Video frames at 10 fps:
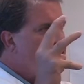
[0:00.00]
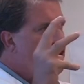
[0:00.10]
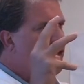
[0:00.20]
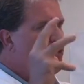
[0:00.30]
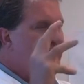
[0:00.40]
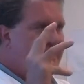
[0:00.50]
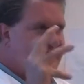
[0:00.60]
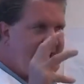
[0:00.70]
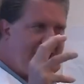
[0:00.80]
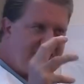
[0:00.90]
You're
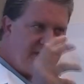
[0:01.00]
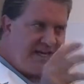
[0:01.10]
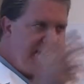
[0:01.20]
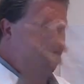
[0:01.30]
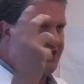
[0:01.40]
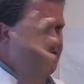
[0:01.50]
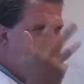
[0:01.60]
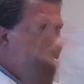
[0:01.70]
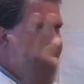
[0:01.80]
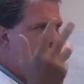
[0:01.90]
reattaching a
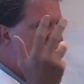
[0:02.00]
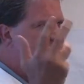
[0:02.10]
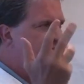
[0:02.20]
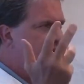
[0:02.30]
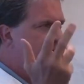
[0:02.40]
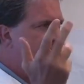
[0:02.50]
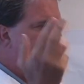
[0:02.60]
soft tissue,